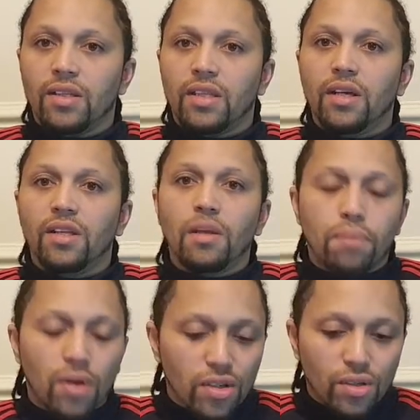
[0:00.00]
The
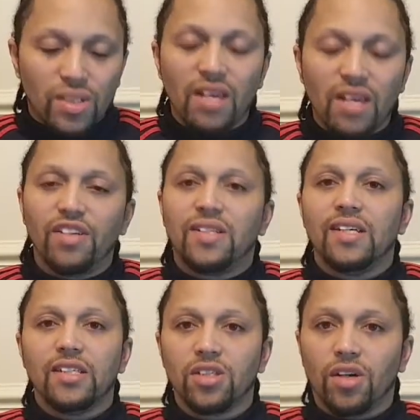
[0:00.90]
productivity
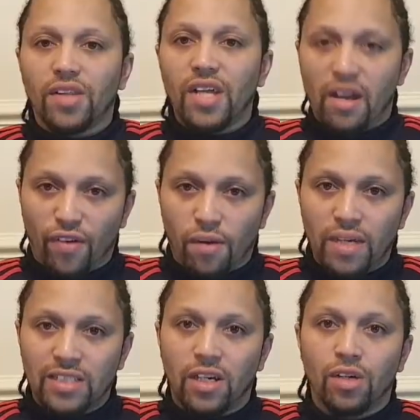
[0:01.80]
is not there from
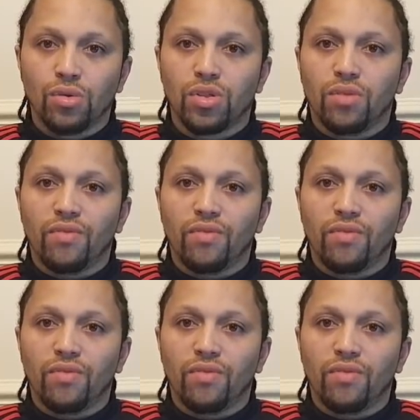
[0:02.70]
Mesut Ozil.